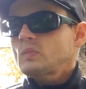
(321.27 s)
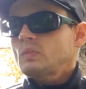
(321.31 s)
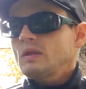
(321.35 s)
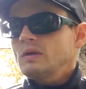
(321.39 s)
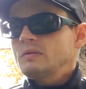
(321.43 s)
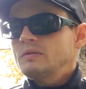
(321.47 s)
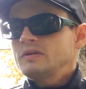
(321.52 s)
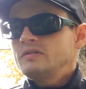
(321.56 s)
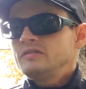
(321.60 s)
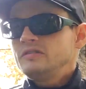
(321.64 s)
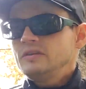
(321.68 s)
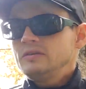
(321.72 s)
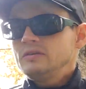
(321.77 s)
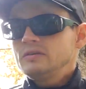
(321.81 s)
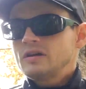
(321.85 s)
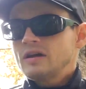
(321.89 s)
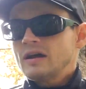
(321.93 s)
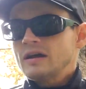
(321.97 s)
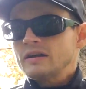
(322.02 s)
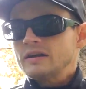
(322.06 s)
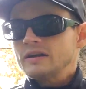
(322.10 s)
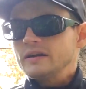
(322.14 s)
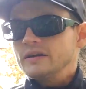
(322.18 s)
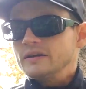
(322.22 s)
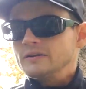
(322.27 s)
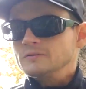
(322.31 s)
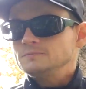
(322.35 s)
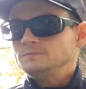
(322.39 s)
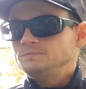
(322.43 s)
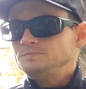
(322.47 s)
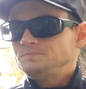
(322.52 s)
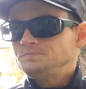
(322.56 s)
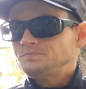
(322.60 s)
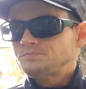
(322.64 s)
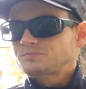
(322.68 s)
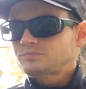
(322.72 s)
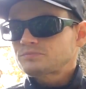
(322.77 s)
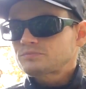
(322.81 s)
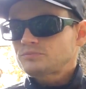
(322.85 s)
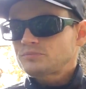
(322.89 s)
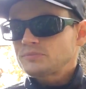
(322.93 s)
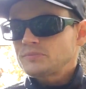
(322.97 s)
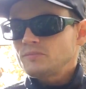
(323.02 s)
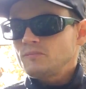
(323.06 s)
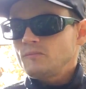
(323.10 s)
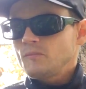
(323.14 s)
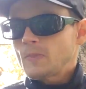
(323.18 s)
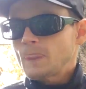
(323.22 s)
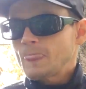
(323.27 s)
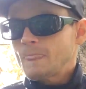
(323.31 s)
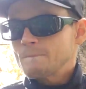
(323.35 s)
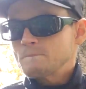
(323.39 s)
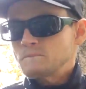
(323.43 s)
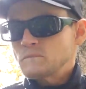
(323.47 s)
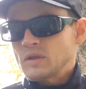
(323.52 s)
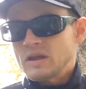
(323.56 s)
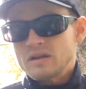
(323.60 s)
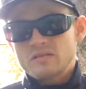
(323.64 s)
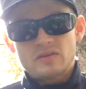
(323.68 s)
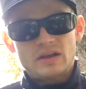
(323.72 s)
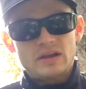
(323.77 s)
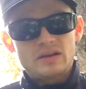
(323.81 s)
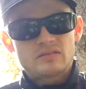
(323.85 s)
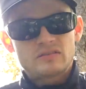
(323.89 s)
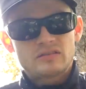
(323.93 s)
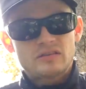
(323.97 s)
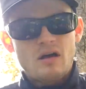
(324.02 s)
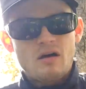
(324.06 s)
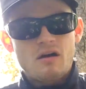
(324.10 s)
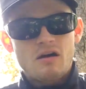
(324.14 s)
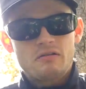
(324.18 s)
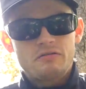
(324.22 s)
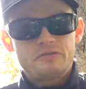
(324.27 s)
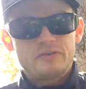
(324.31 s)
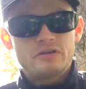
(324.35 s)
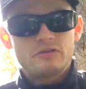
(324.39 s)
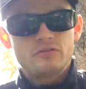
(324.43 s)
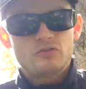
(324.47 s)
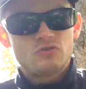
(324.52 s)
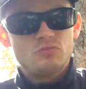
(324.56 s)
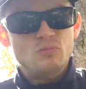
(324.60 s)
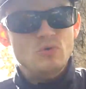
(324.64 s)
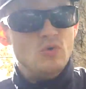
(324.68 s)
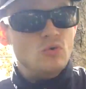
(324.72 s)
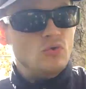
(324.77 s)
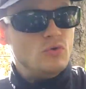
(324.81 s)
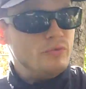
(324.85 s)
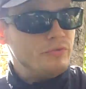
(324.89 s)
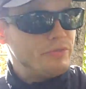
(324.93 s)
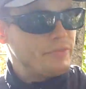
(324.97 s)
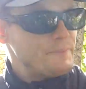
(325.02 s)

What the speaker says: But it's still kind of, it's like soft and smooth.